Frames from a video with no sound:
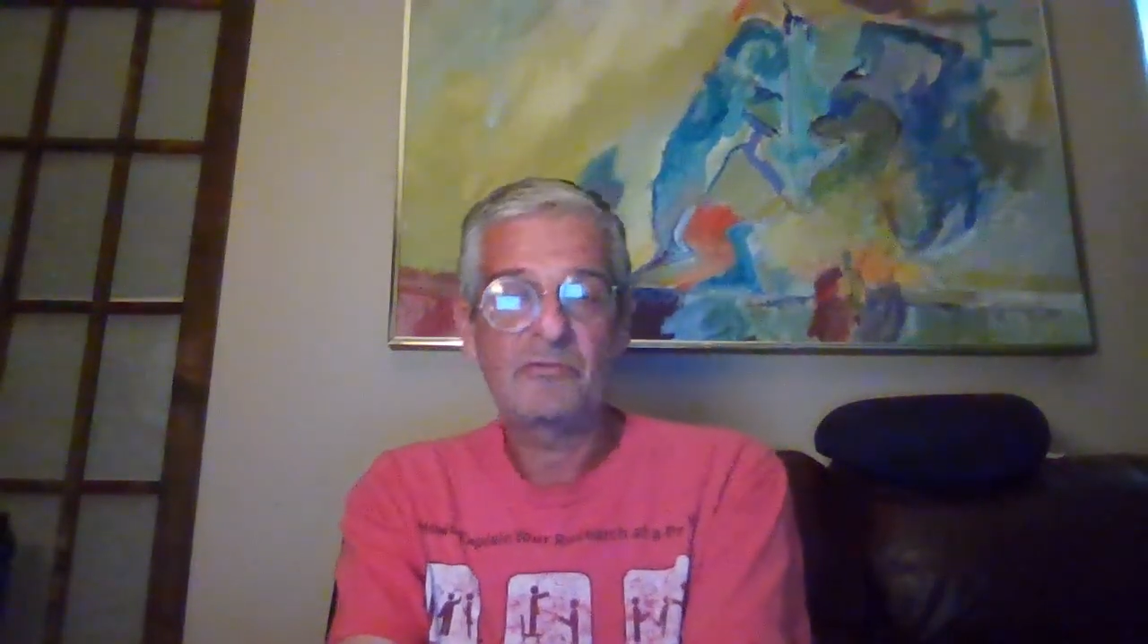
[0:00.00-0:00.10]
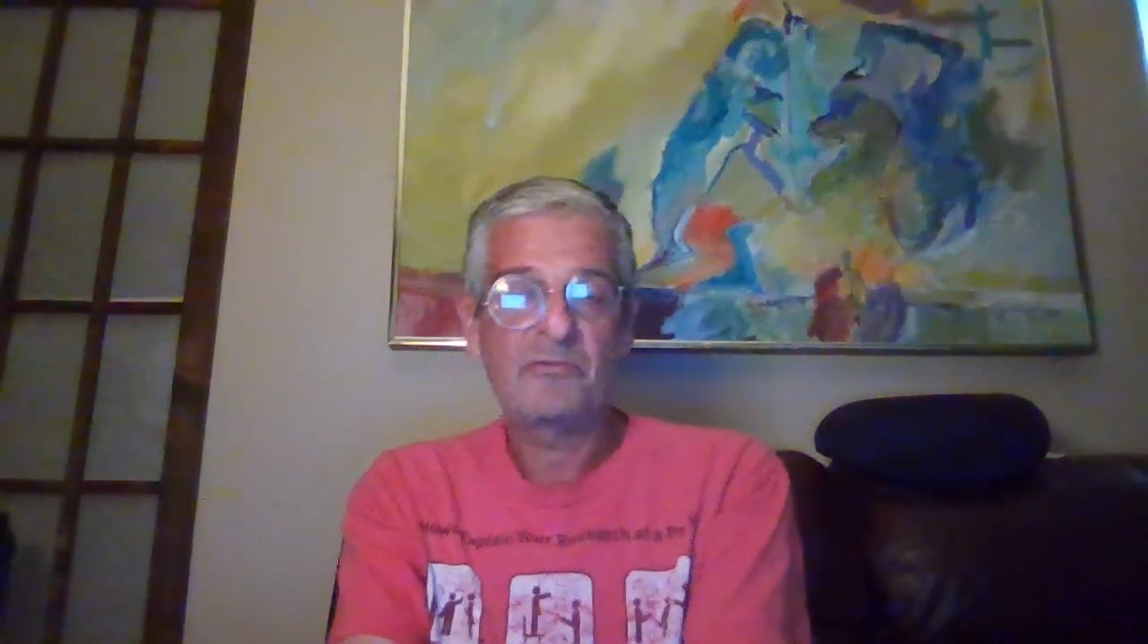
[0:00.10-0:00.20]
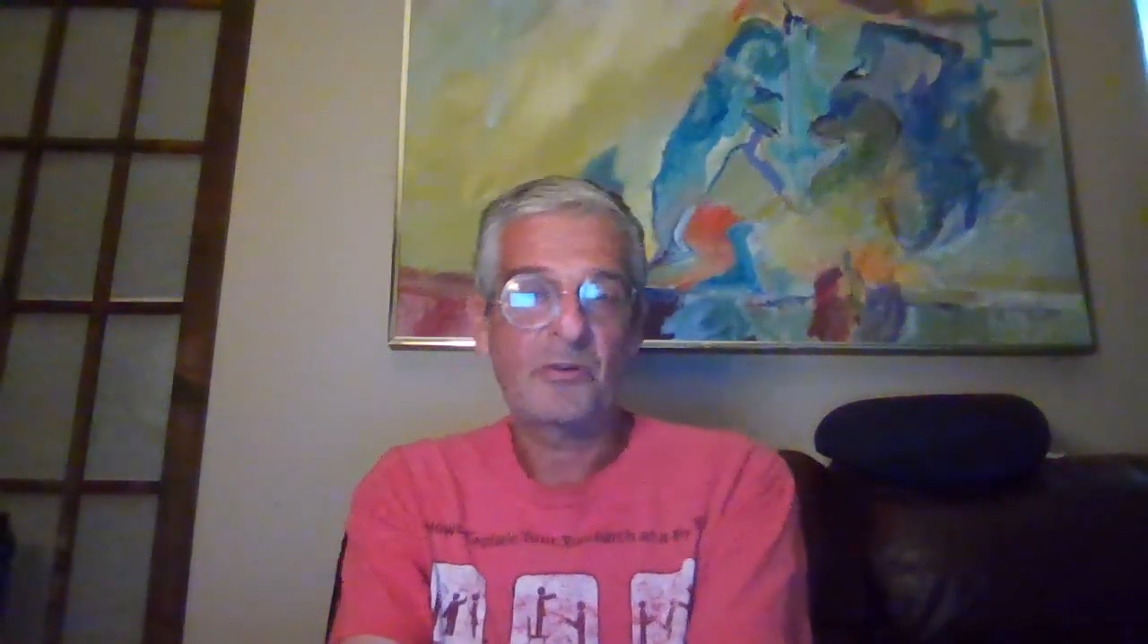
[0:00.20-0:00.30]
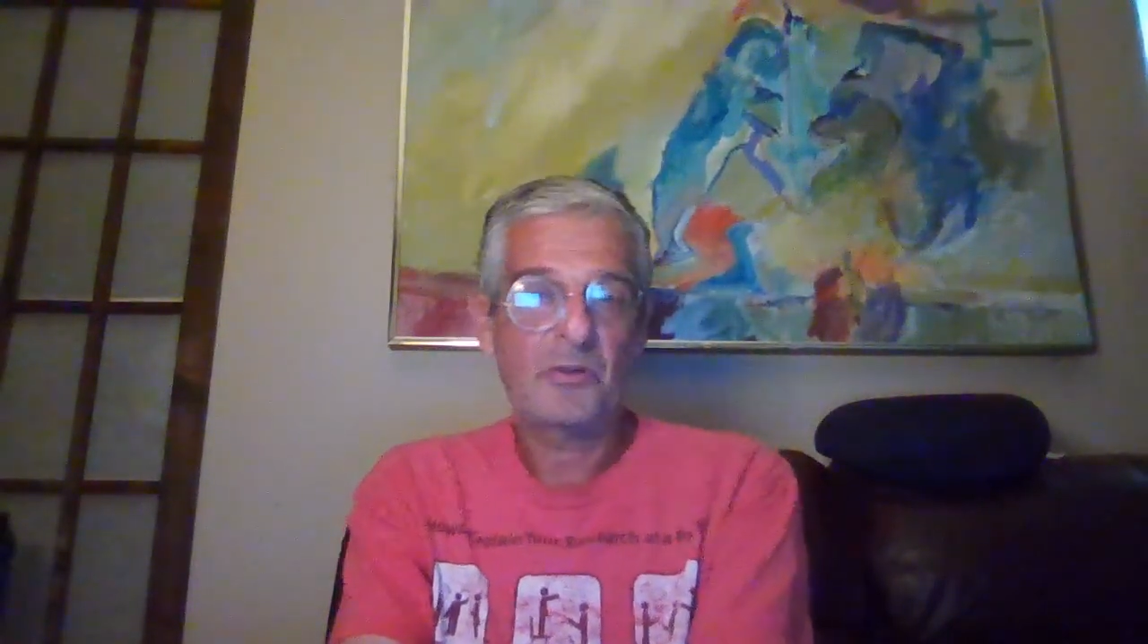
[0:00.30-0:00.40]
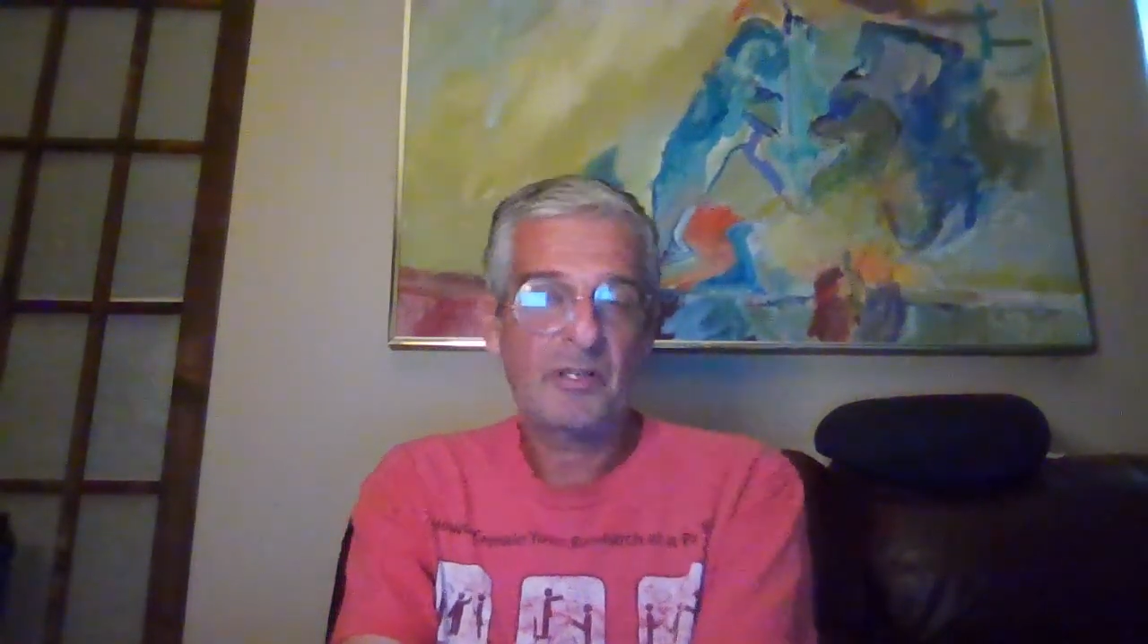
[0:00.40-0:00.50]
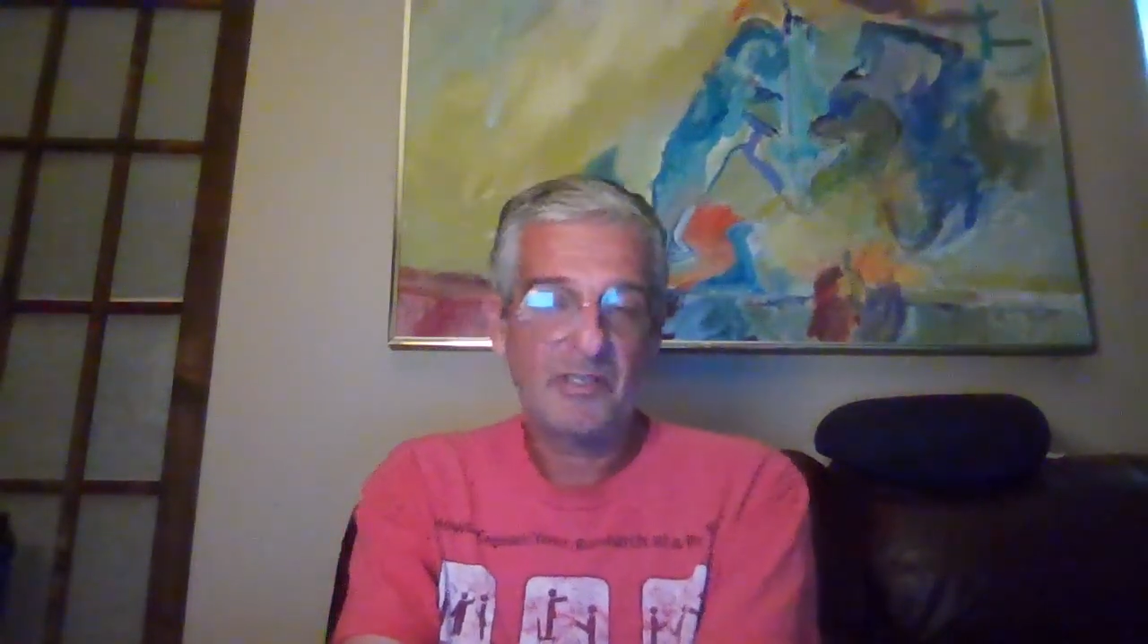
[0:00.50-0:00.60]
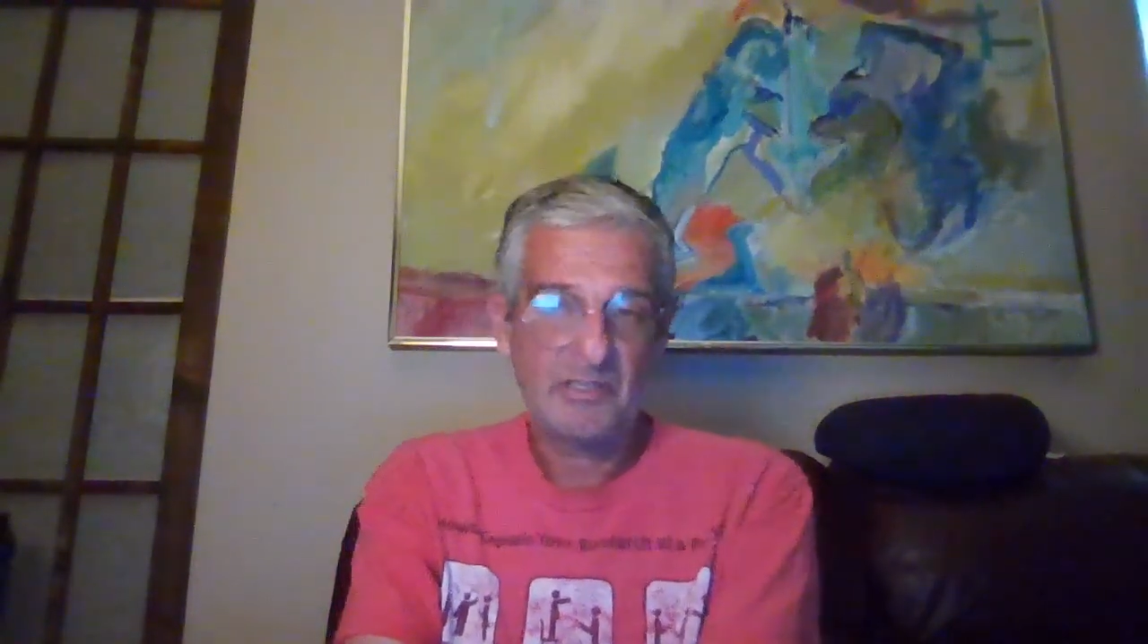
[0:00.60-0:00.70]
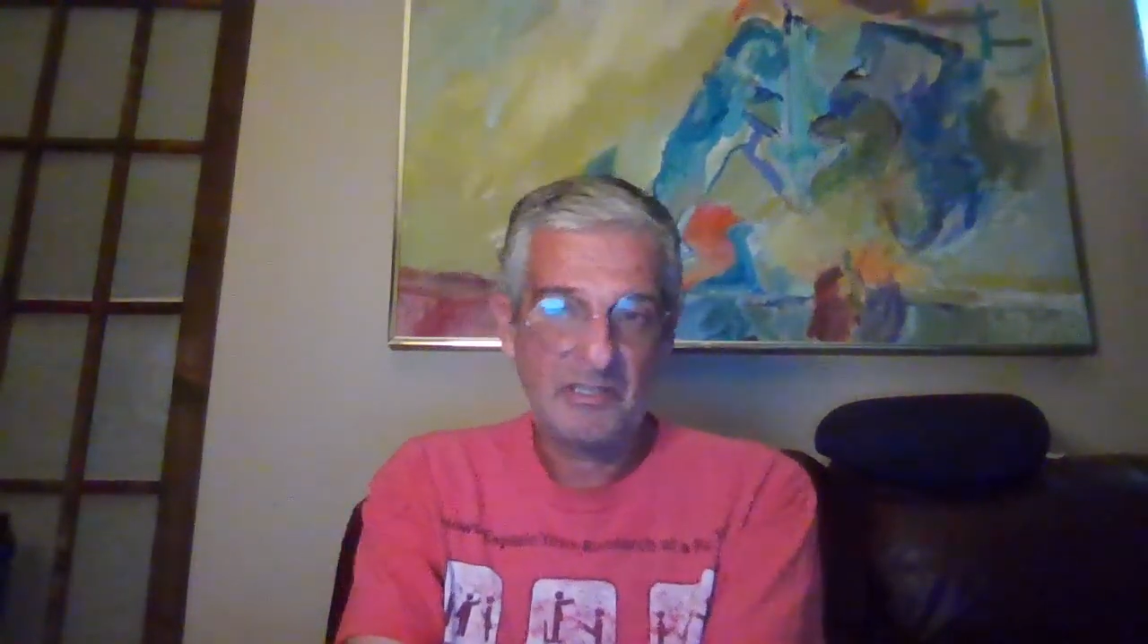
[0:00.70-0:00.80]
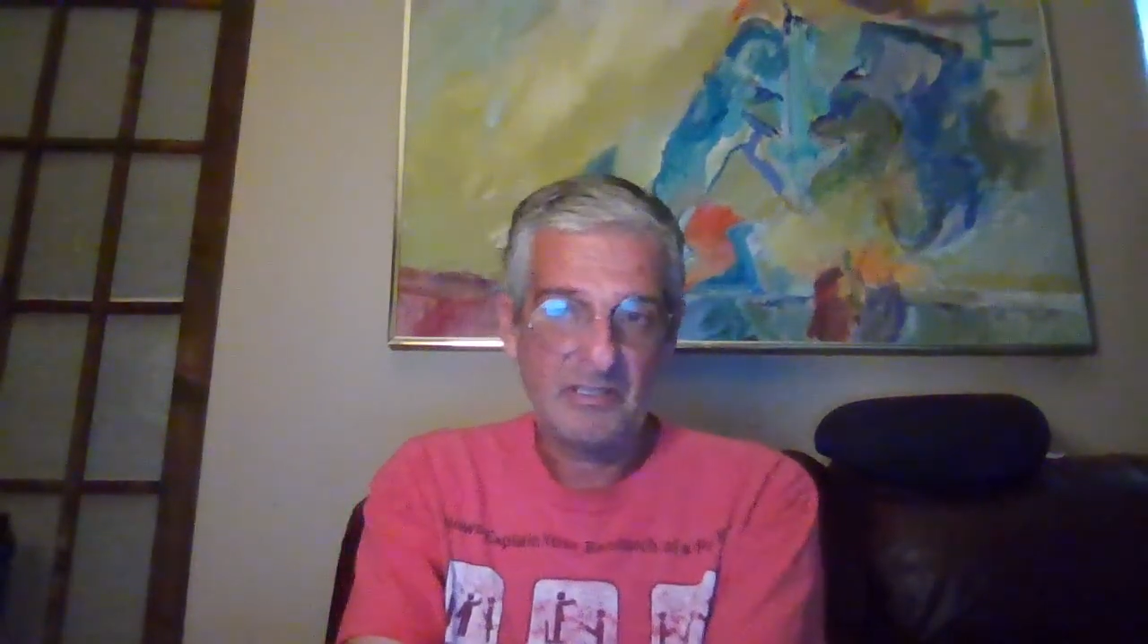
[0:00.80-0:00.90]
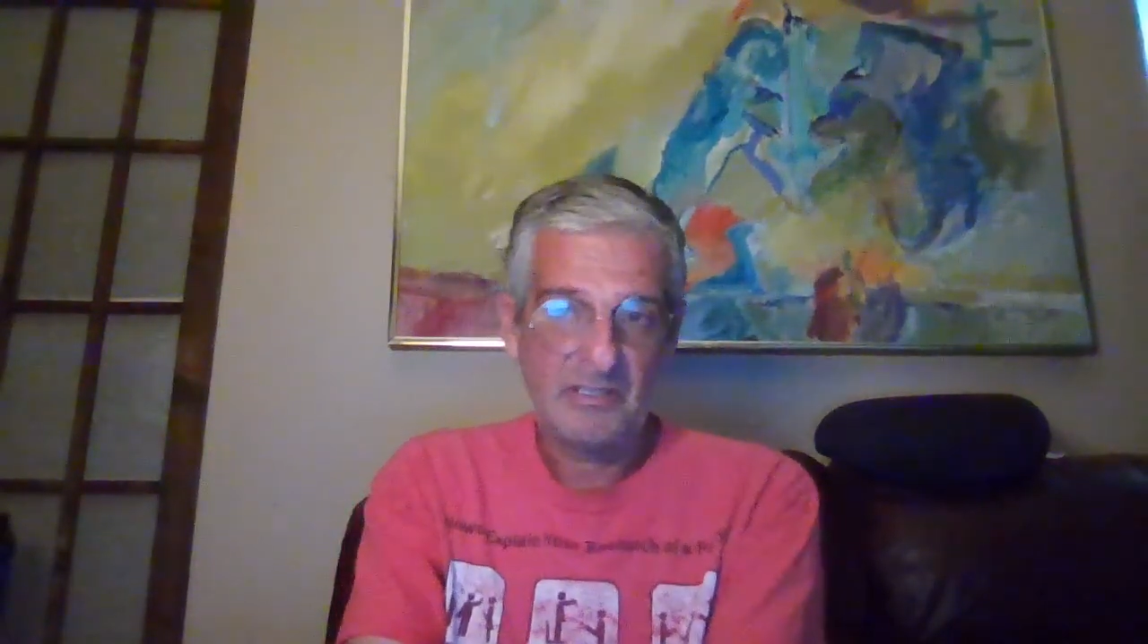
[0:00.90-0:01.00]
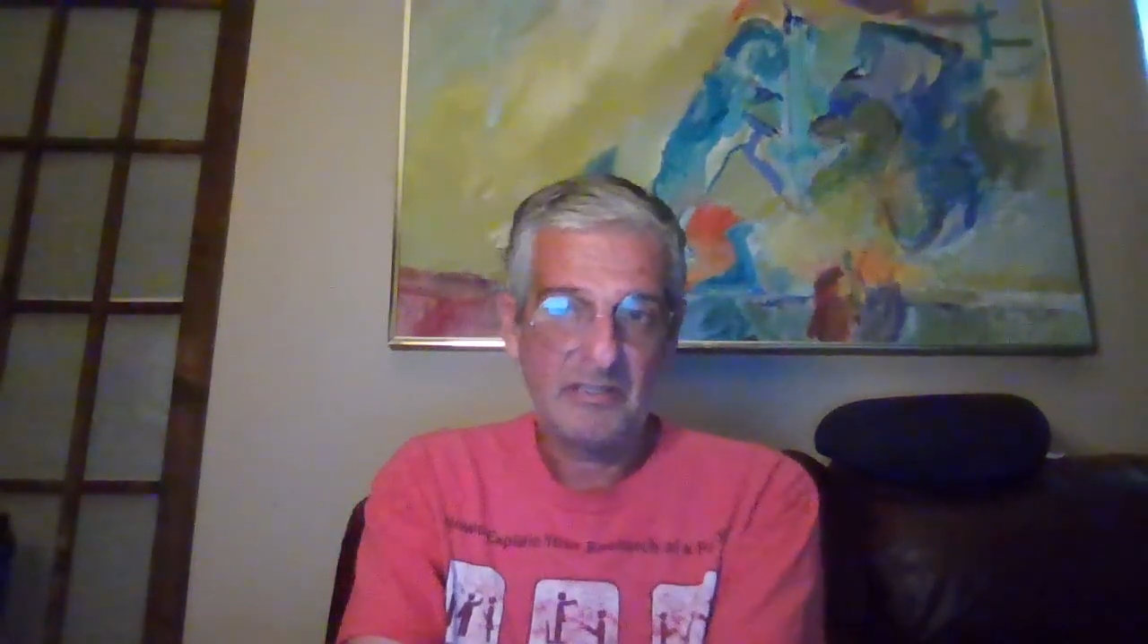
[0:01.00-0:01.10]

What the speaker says: for the